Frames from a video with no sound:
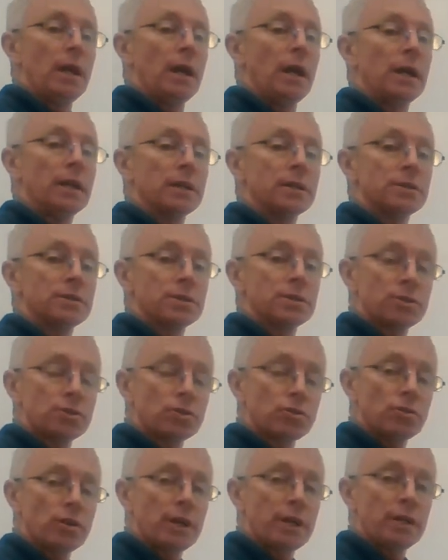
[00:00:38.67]
and it's a
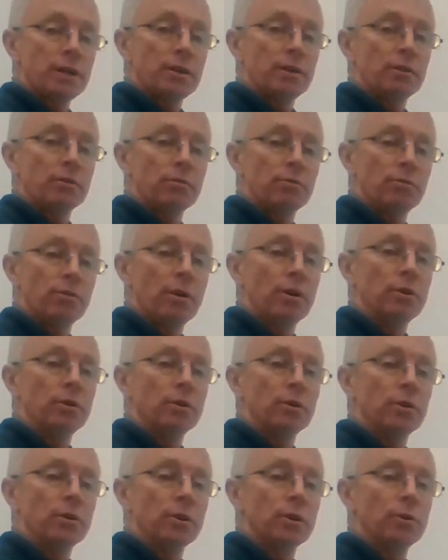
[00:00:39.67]
straight
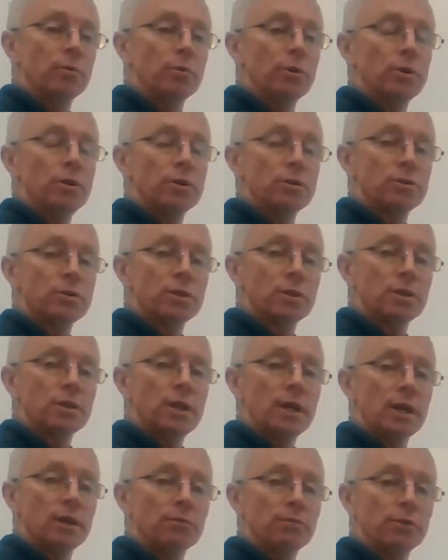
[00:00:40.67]
rote learn where you sit
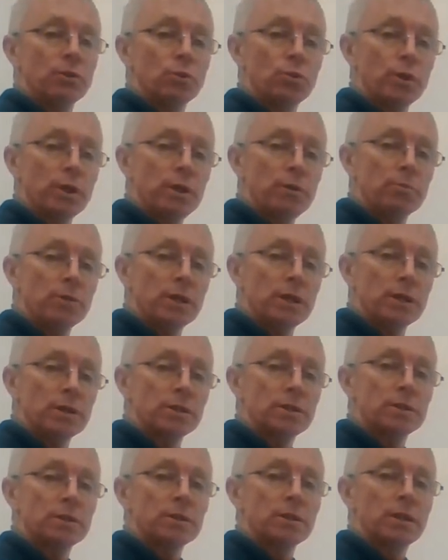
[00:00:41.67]
down for 20
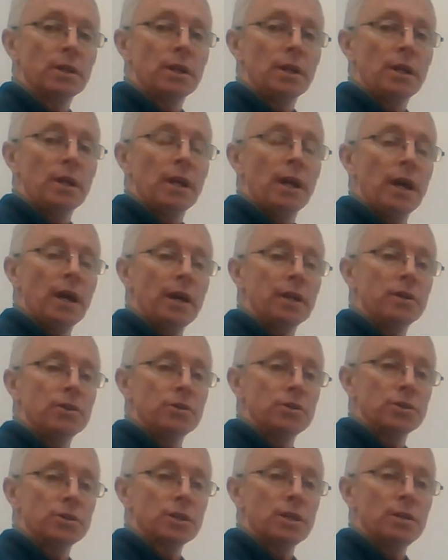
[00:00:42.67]
minutes and you
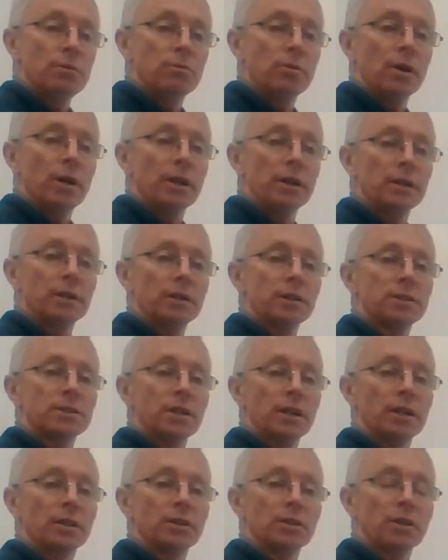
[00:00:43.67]
just keep writing the
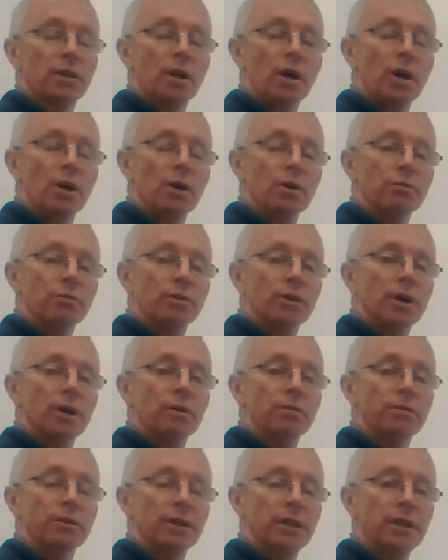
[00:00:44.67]
thing over and
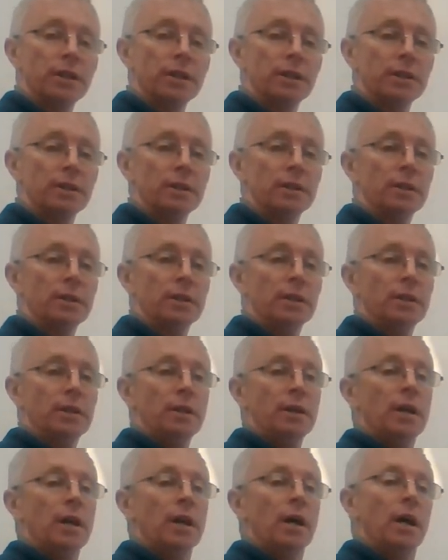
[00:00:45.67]
over again
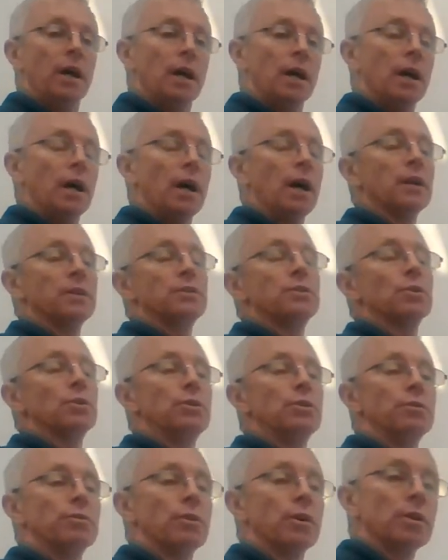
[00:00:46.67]

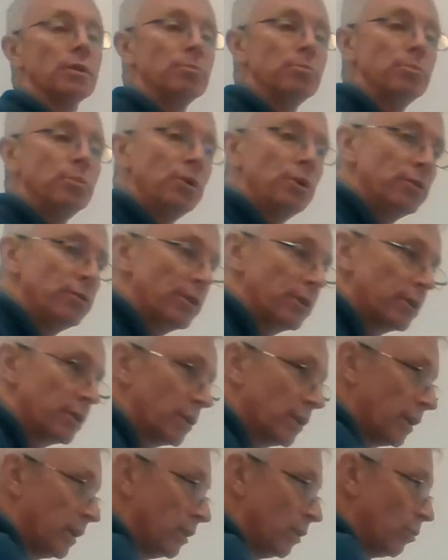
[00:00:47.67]
until you've got them perfect.
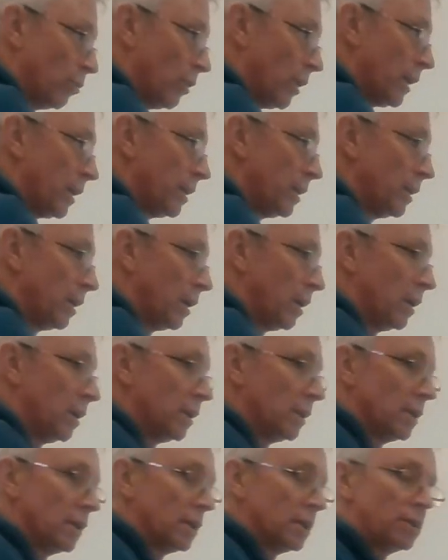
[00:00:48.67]
And the way
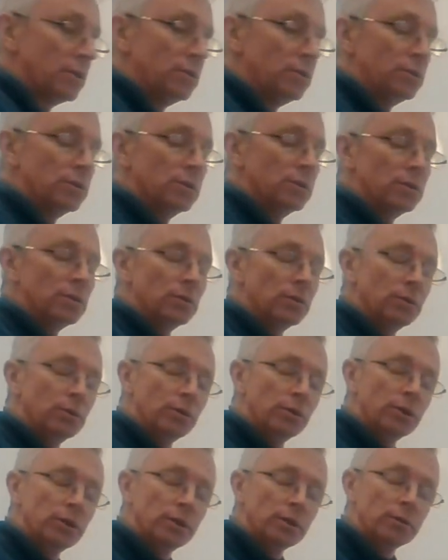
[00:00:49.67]
I like you to
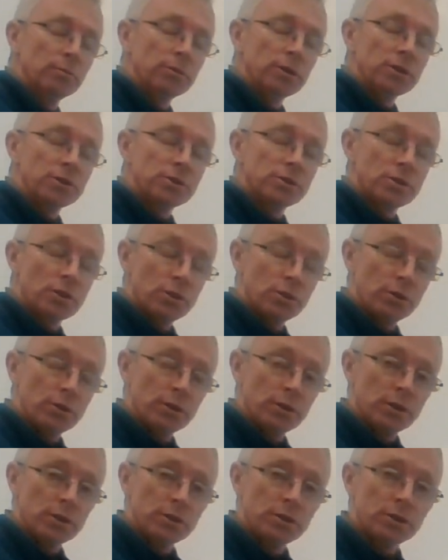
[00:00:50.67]
learn them is to
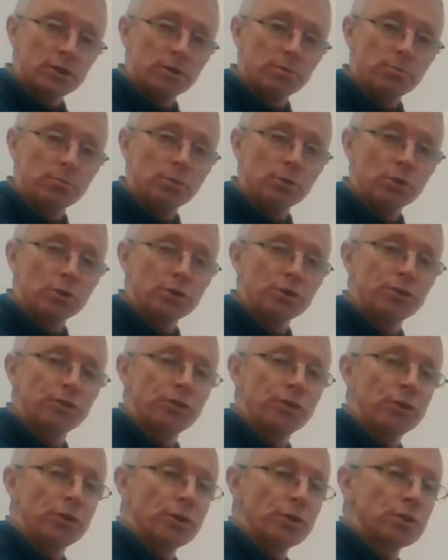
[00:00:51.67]
learn the symbols
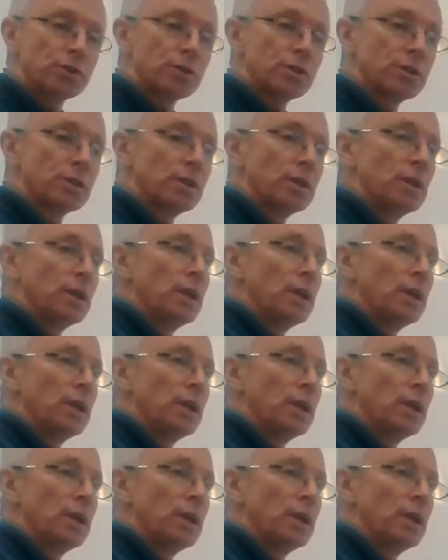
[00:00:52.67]
first.